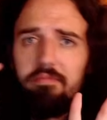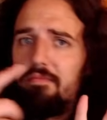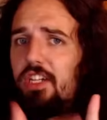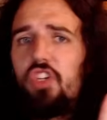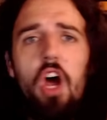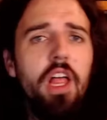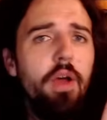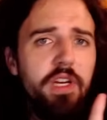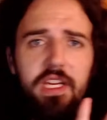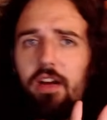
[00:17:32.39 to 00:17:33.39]
That's all I
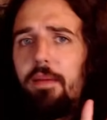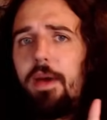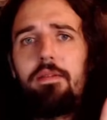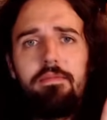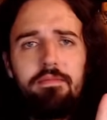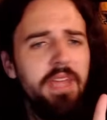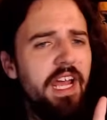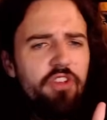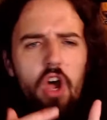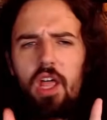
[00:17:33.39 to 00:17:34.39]
would have cared about.
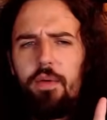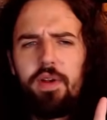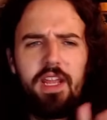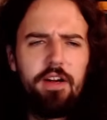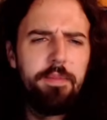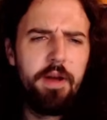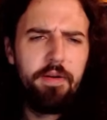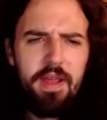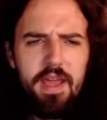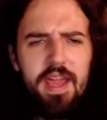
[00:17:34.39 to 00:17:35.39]
That's all I would have cared about.
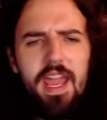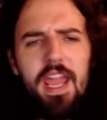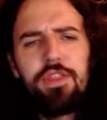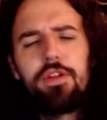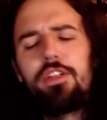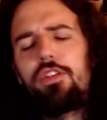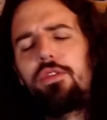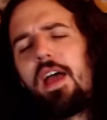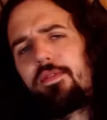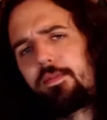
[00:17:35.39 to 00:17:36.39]
8:32
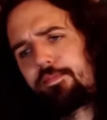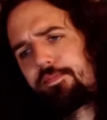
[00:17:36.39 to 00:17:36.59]
left.